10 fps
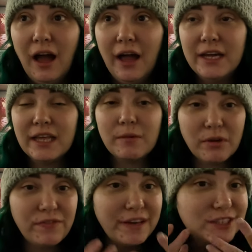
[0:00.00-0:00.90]
I like
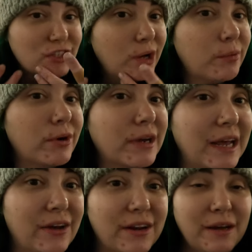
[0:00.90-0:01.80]
my face is all broken
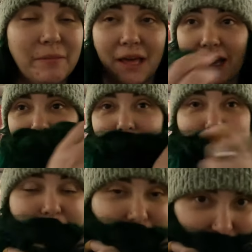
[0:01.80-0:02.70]
out, and I'm like a
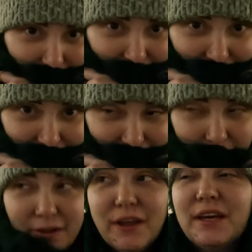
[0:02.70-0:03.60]
little self-conscious
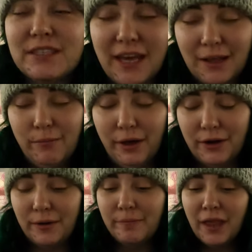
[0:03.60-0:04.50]
about it. It's getting
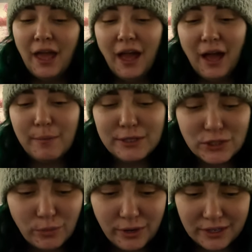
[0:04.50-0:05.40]
better, but it's
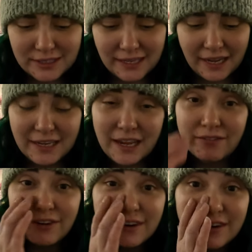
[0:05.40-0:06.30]
so weird because like
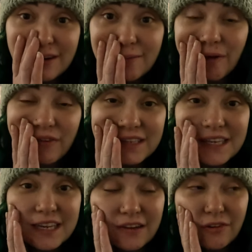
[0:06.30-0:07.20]
my face
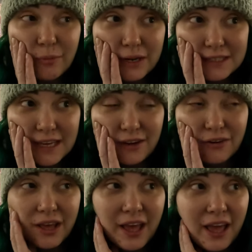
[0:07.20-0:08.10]
like never breaks
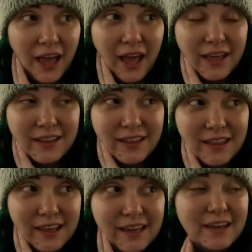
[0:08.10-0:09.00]
out, and then
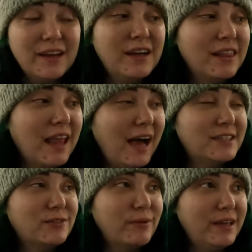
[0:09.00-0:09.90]
like
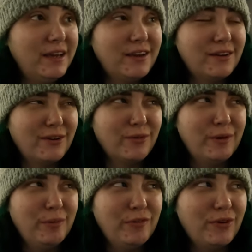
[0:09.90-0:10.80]
last week or the
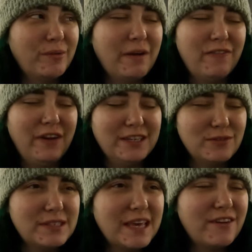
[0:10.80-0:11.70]
week before, my
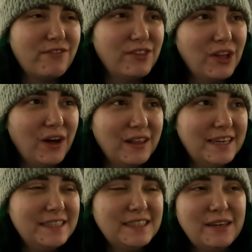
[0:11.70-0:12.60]
face was like
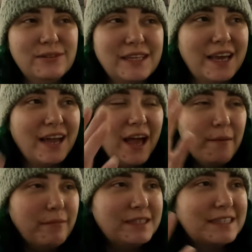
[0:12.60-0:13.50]
flawless. It was like
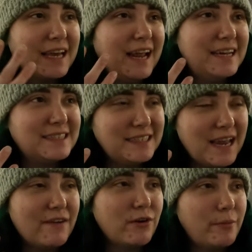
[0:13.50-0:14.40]
my skin has
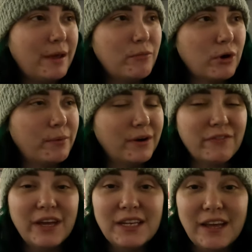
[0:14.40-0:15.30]
never been more
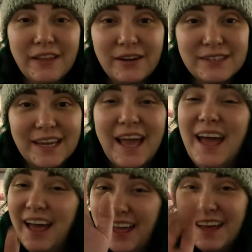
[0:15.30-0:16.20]
perfect, and then it was like,
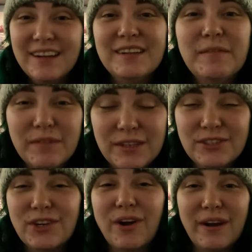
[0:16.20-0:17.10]

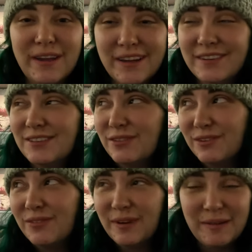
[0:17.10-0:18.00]
sorry.
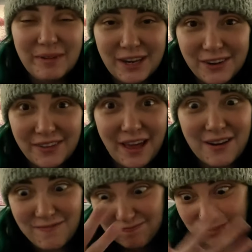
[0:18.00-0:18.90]
We didn't mean to do
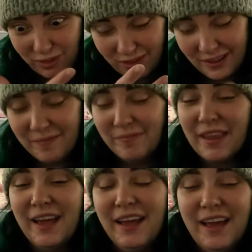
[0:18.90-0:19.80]
that.
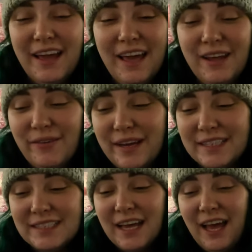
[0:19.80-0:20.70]

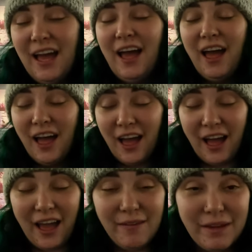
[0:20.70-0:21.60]
Anyways,
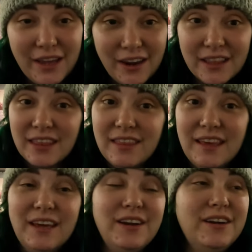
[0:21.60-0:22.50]
I'm here at the
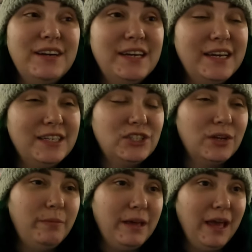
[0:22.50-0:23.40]
theater. It
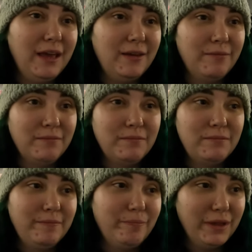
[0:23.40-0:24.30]
should be a
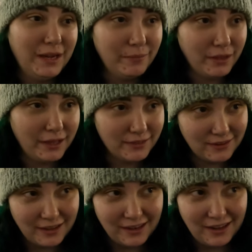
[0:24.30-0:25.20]
medium length
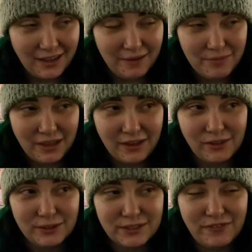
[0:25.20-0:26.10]
day today. I'm thinking
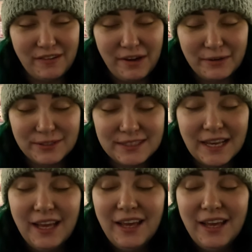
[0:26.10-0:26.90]
close to 5 hours.